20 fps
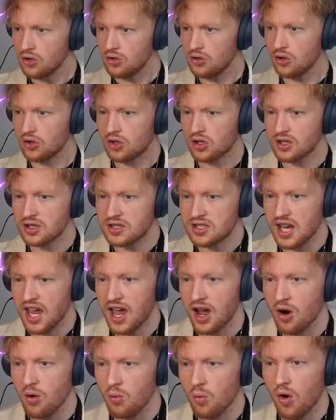You can
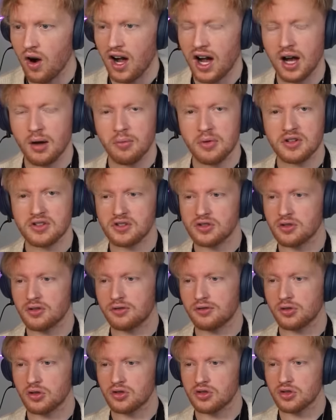tell what happens in the
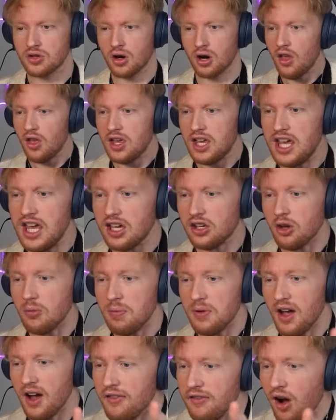future. He could
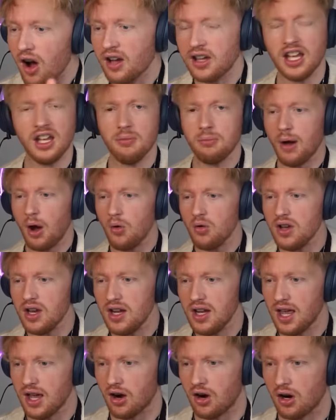be a f***ing
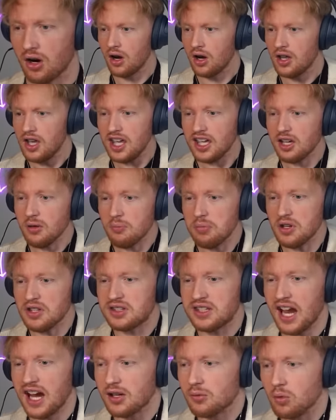billionaire. He can
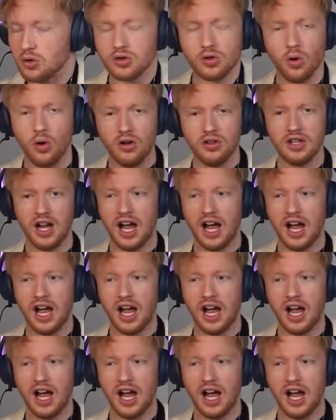predict what's going to